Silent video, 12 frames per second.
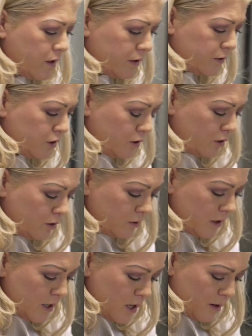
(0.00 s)
oil
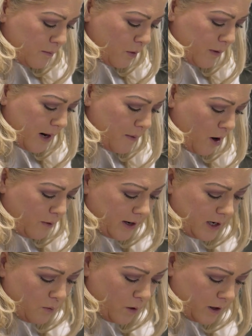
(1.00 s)
too, but when I'm
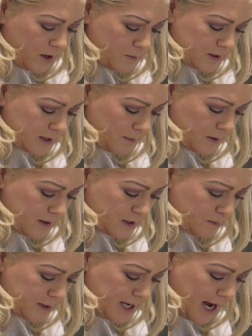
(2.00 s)
already working with something
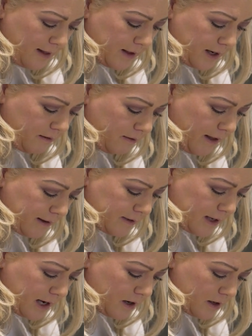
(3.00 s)
that's metallic, like
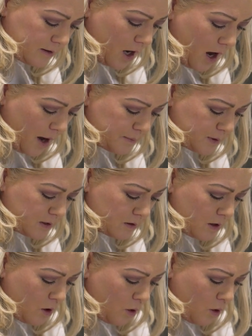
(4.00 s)
the carrot tops